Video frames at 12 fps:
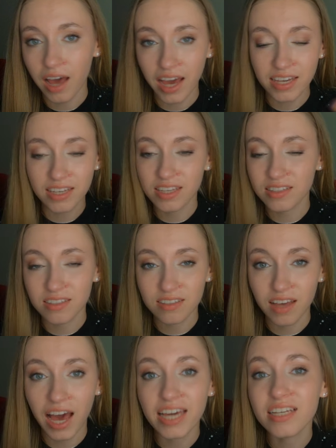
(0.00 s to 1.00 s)
I can get to
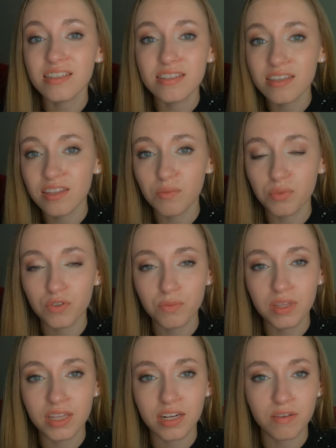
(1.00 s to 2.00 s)
I get to see the
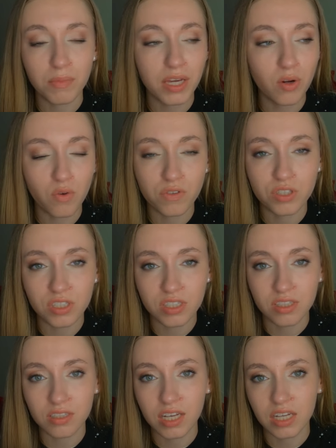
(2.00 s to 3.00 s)
improvement that I've made over just in
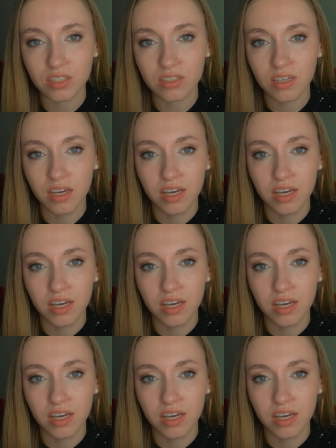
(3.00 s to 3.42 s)
the last